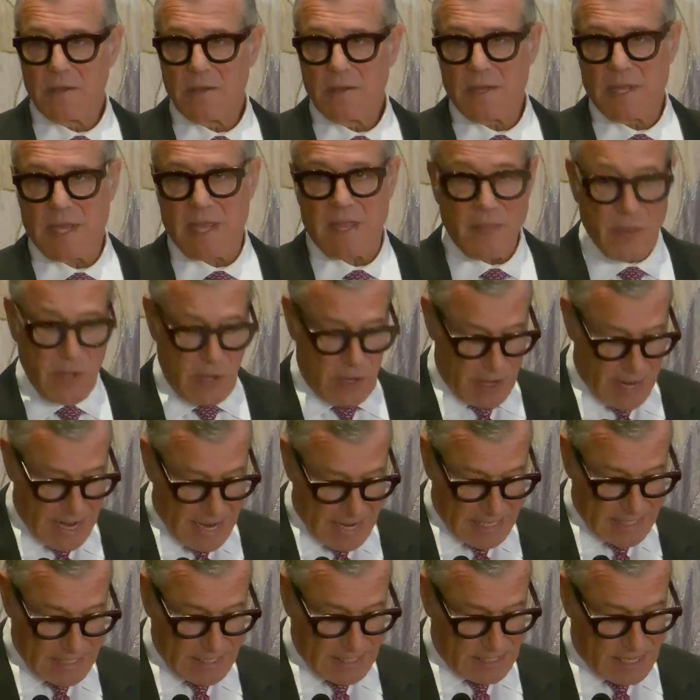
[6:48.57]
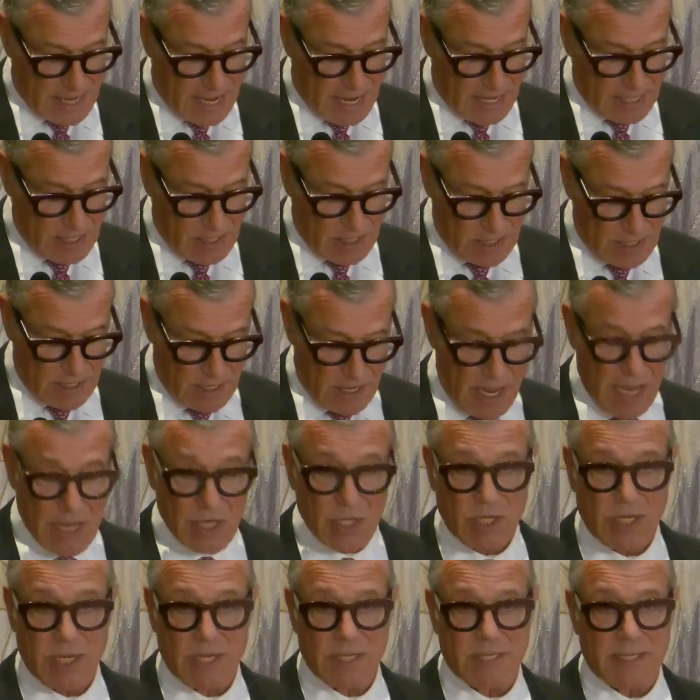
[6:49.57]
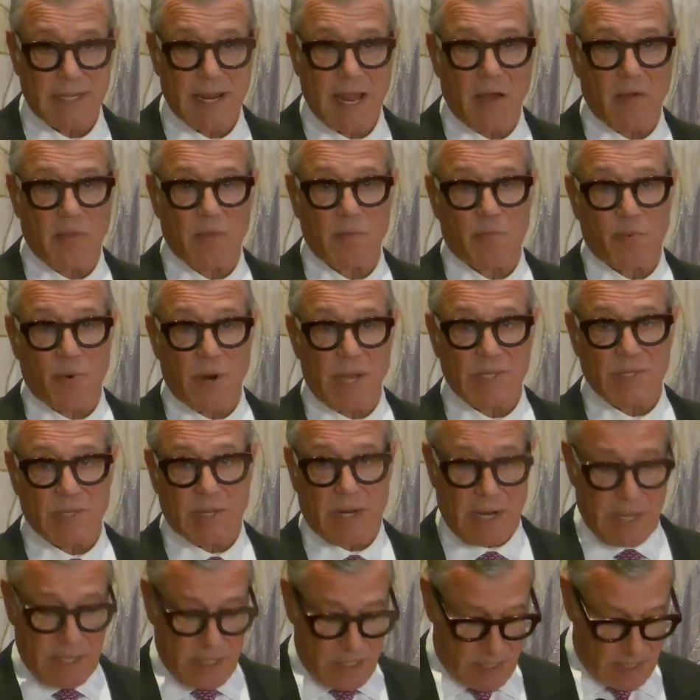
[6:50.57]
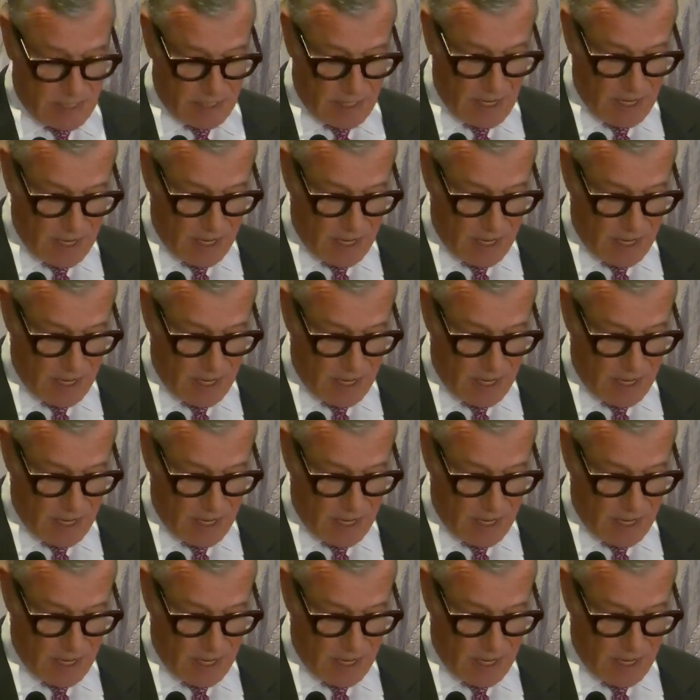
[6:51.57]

in the United States, as she is now the president